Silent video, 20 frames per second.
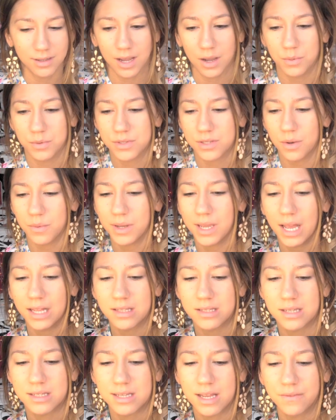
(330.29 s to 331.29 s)
I was so
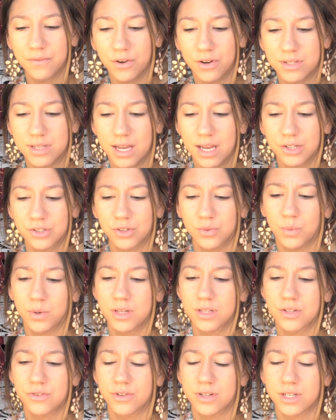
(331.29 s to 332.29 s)
against this at first, I actually
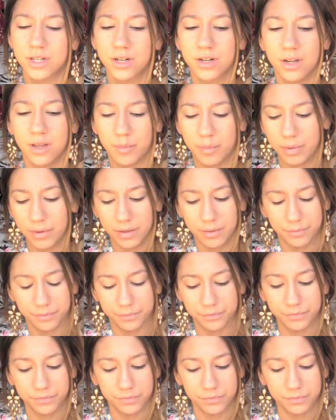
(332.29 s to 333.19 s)
wanted to return it, but